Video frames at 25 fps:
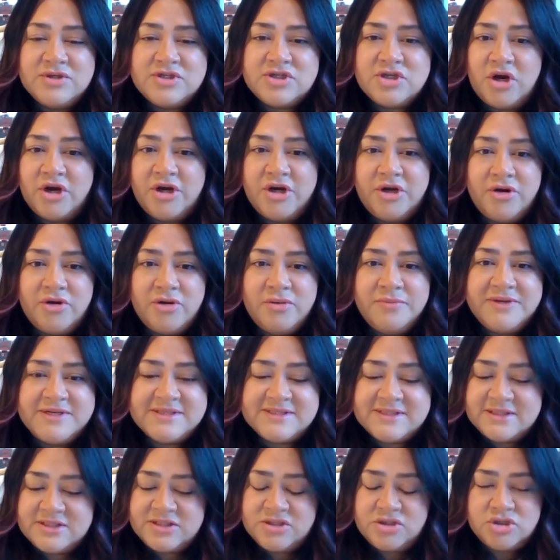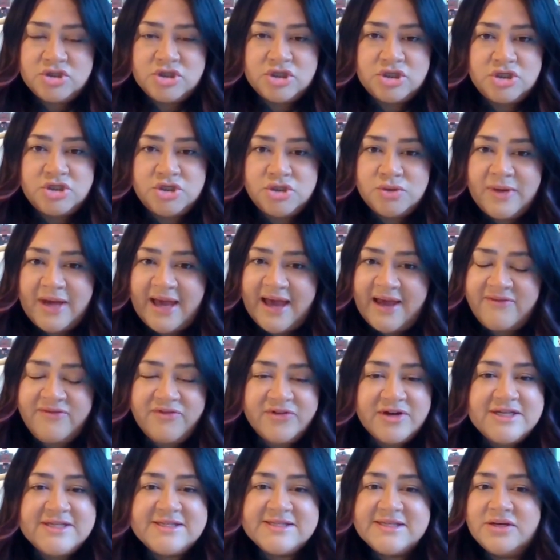starting your own business, you should do
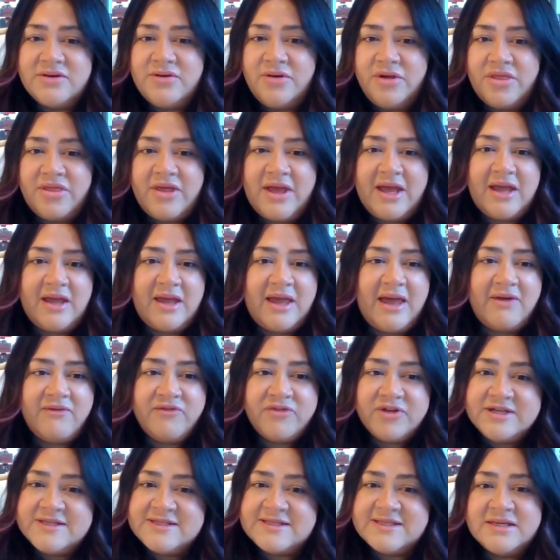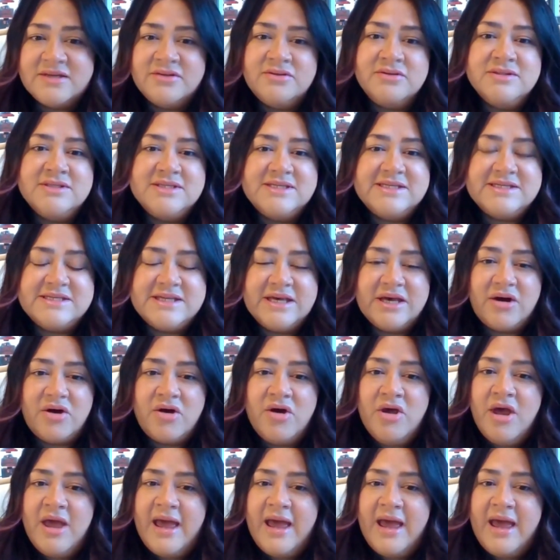every single thing, every single detail,